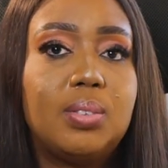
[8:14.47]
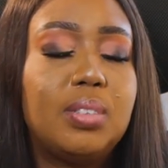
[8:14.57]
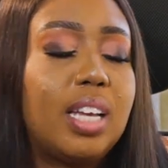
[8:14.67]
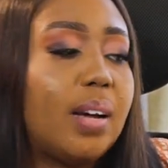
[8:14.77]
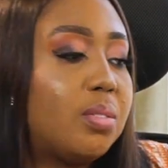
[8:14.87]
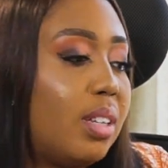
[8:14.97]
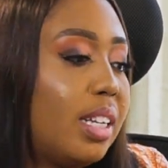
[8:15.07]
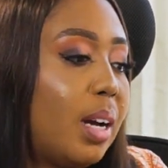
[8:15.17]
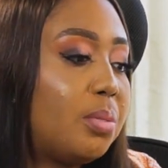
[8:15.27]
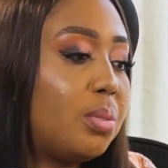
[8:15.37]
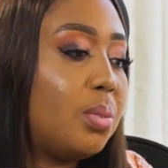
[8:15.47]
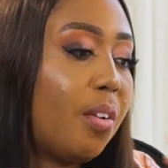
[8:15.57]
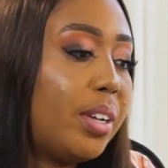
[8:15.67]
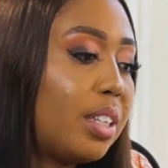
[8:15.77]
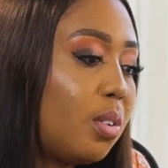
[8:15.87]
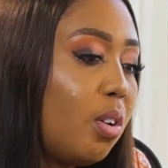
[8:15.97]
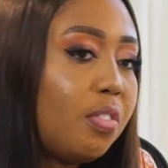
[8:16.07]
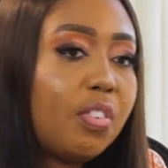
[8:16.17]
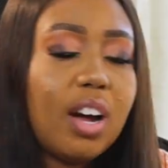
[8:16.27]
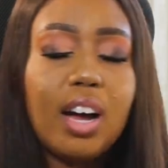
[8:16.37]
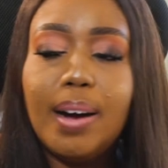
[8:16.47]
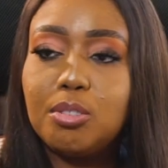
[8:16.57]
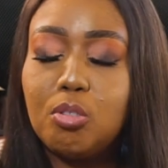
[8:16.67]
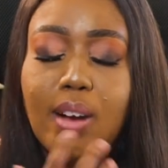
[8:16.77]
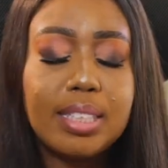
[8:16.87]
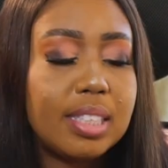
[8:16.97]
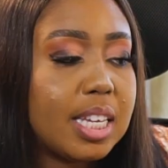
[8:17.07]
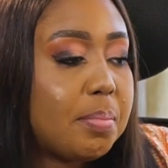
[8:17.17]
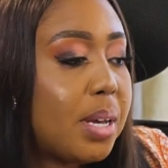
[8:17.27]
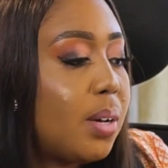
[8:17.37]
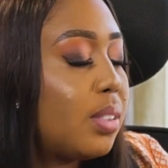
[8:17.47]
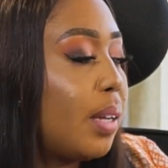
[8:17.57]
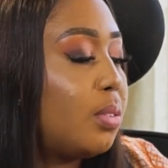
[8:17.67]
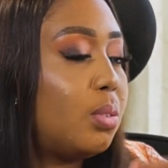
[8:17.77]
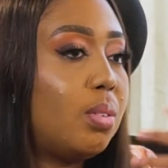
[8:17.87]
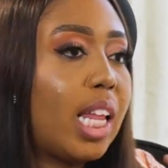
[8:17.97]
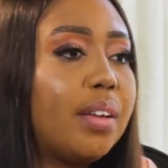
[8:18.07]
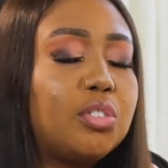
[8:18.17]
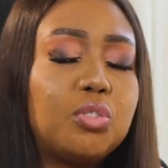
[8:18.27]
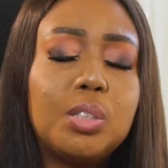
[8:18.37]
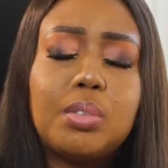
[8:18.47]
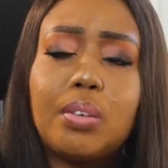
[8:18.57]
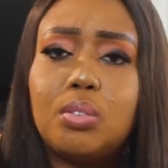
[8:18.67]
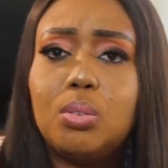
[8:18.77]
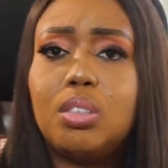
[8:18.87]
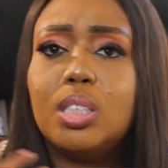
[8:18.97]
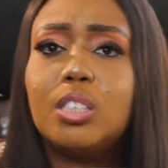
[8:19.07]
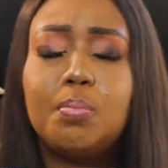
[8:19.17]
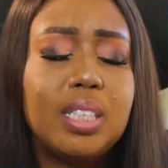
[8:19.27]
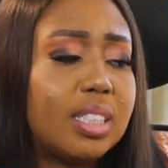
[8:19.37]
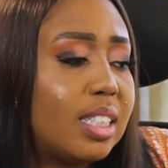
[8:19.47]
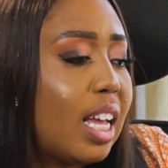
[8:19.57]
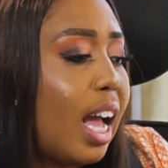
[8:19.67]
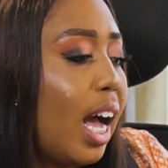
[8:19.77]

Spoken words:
So they have to learn how to create an offer, how to write emails, how to do live streams, how to do sales pages,